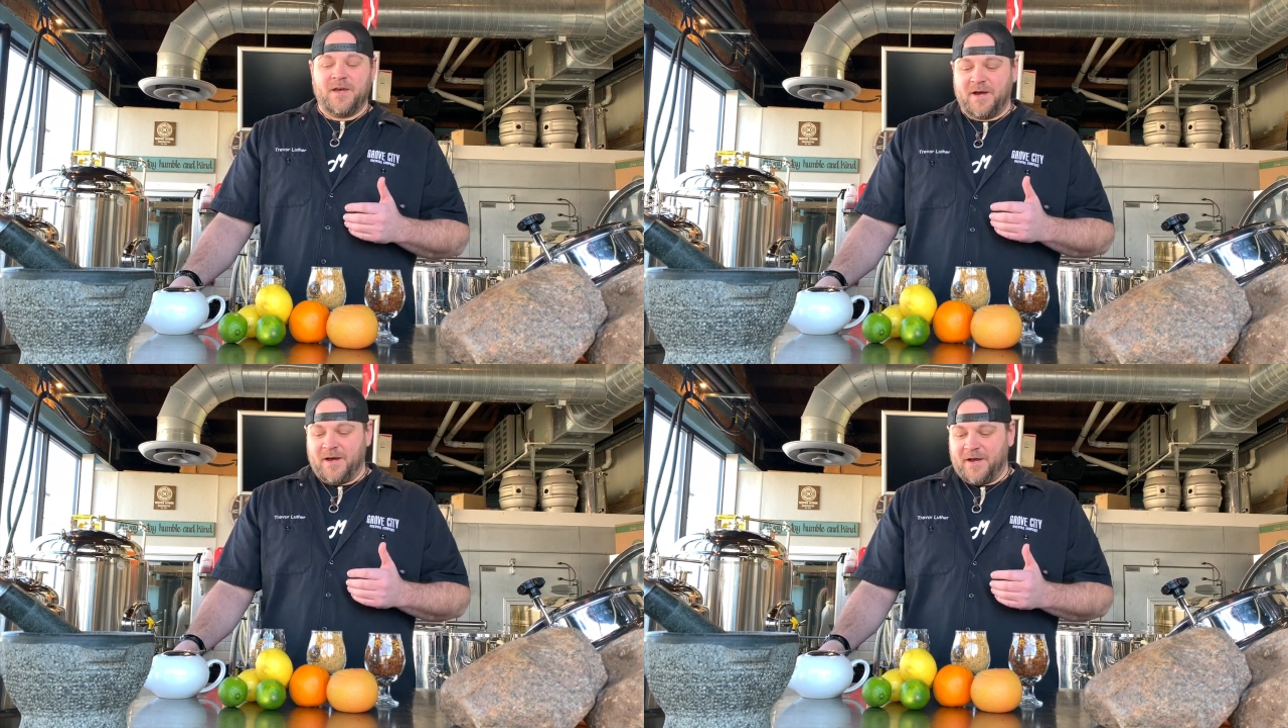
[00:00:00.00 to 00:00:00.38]

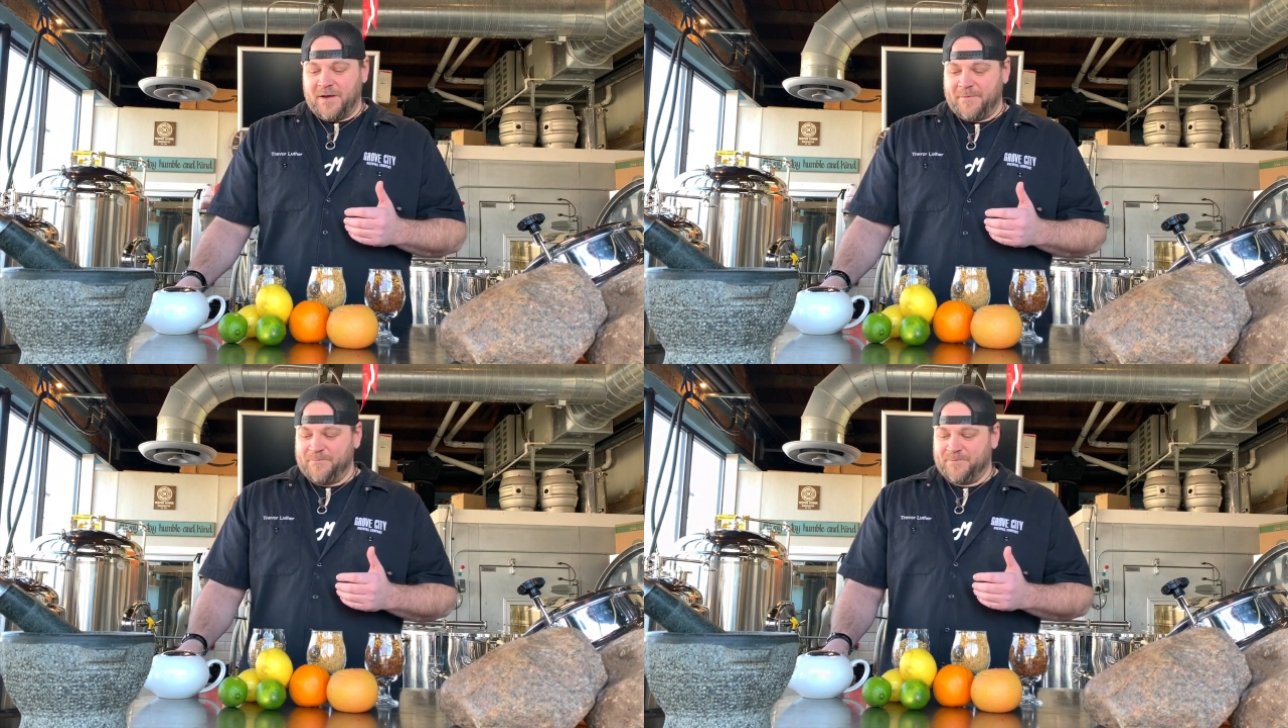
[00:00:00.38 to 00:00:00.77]

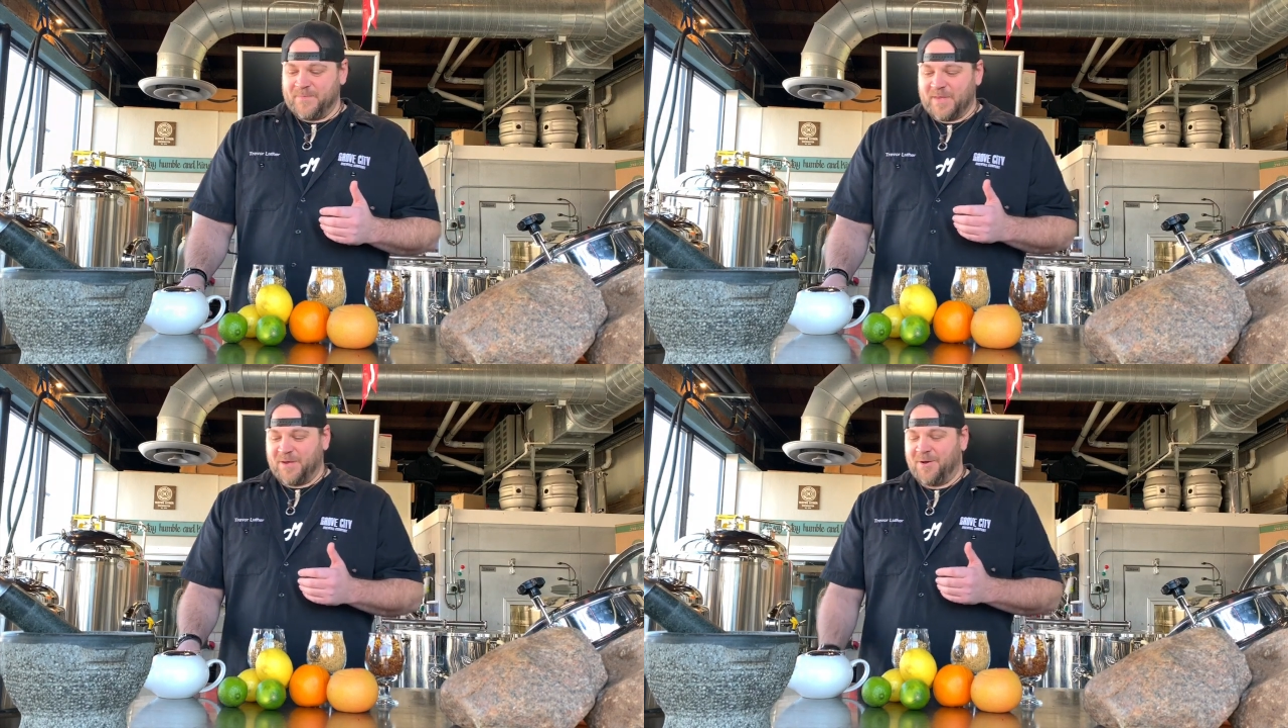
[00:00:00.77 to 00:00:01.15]

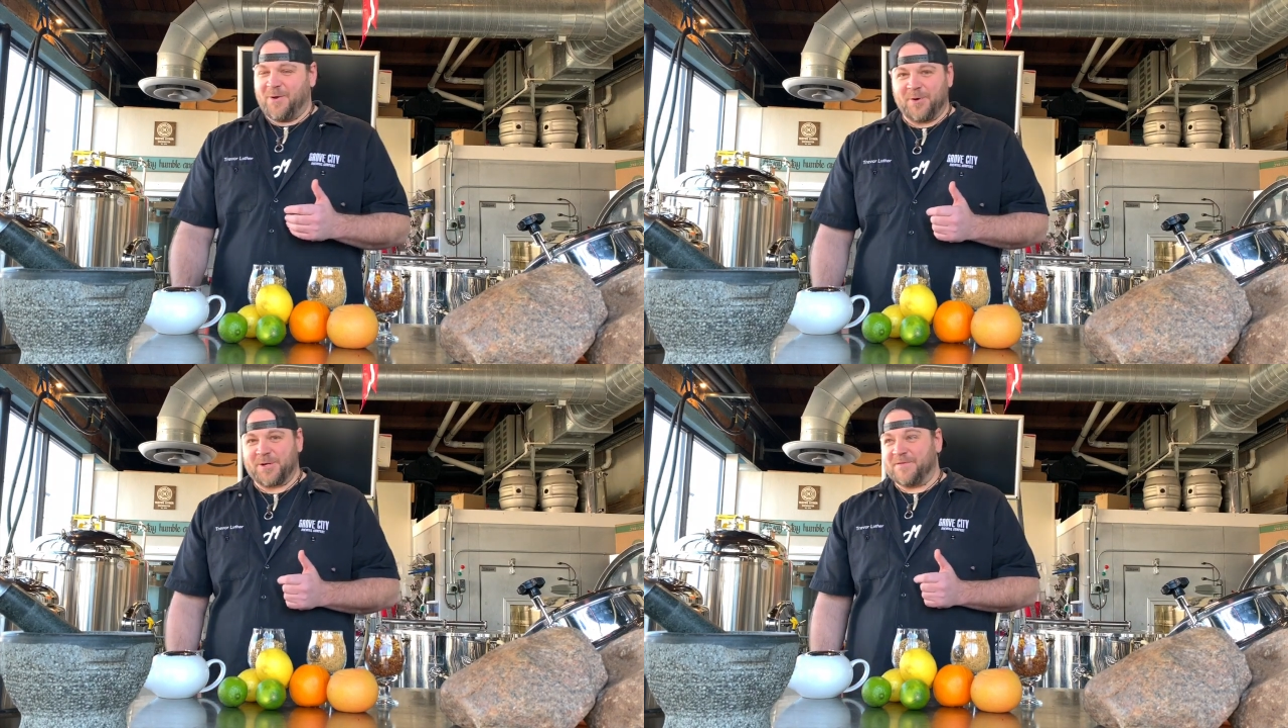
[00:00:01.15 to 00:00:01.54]

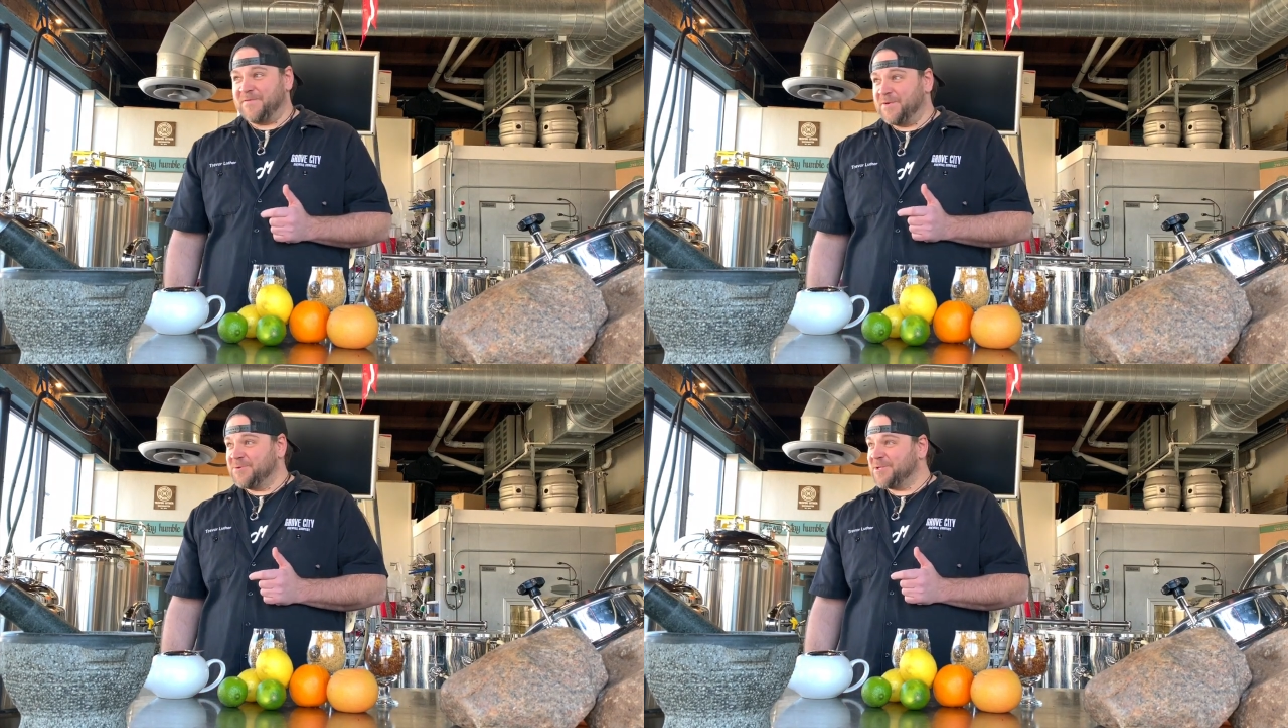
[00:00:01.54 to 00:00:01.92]
or
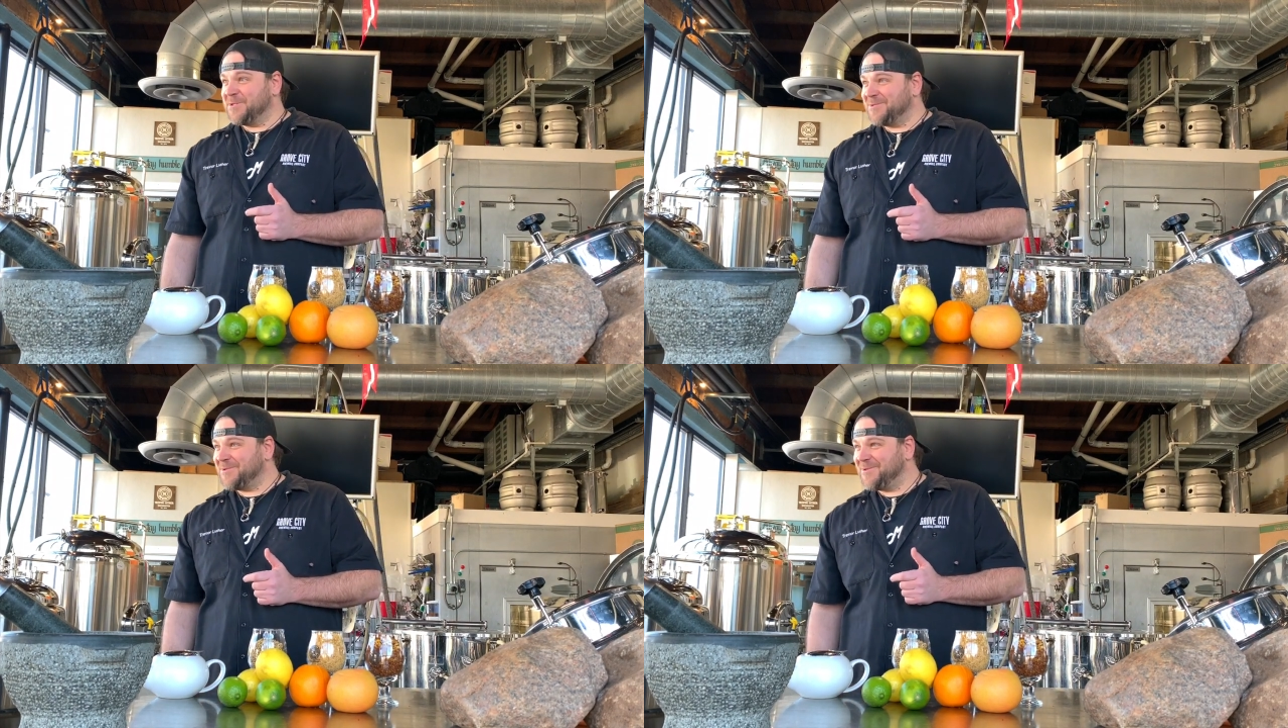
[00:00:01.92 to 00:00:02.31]

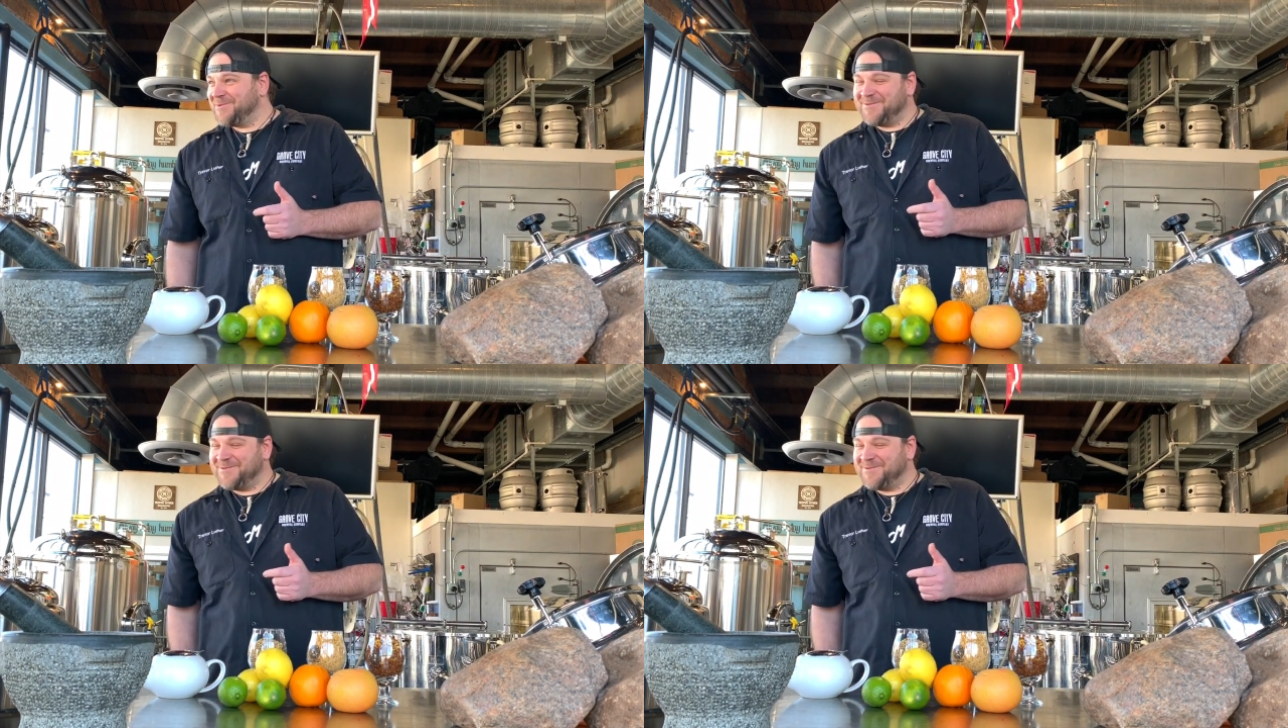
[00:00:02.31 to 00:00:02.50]
confusions,